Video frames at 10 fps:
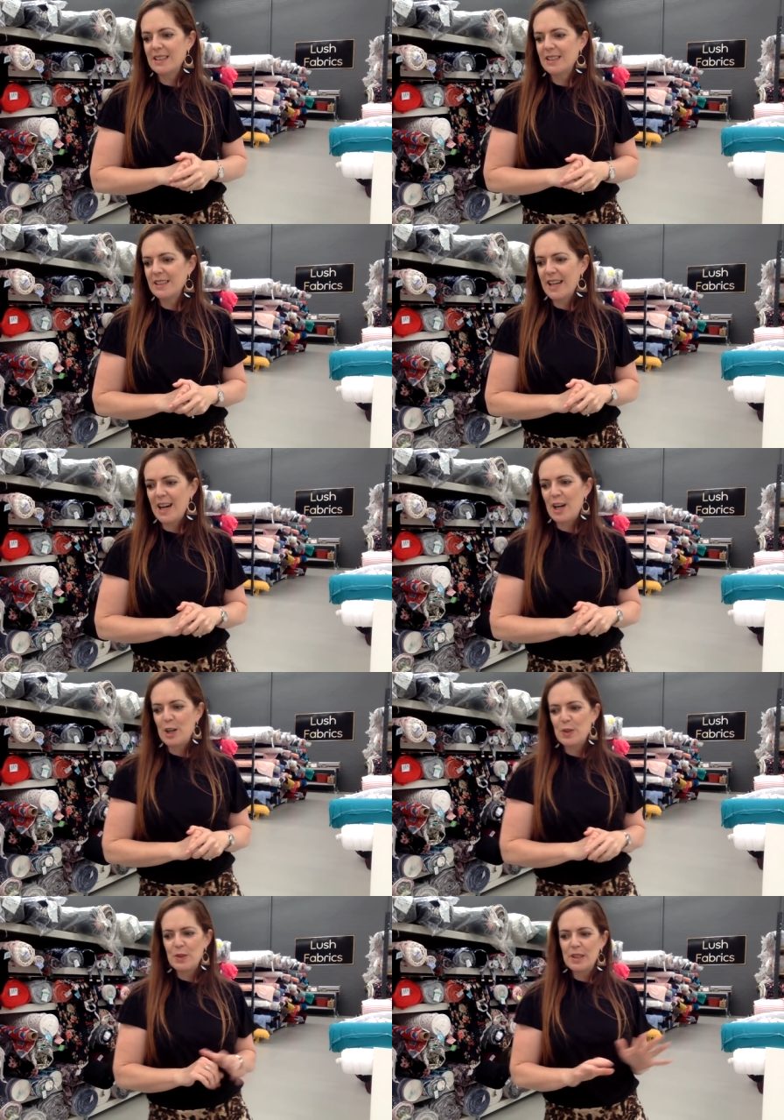
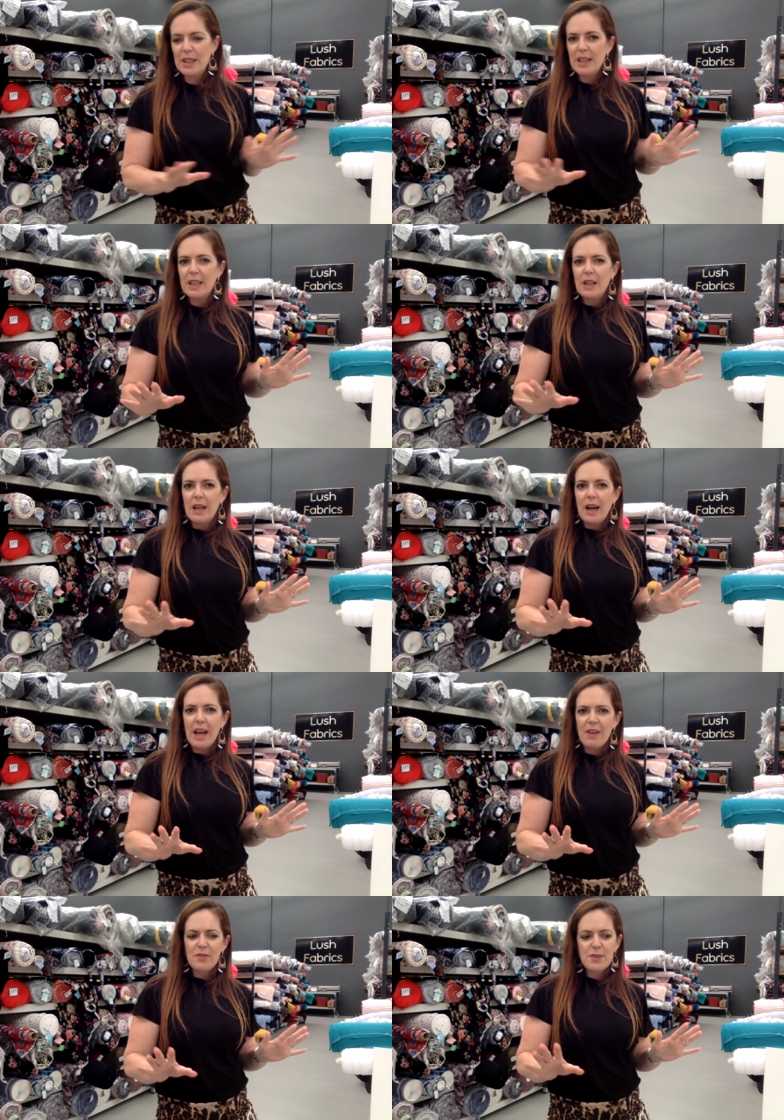Now, I
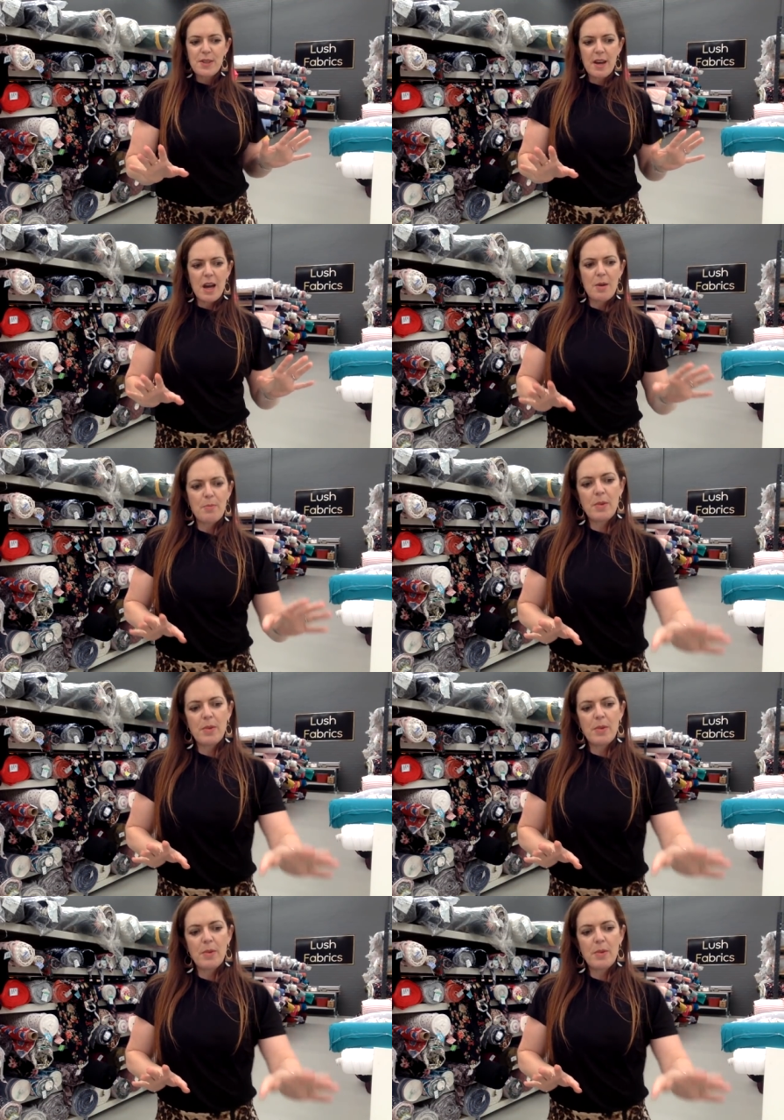have some,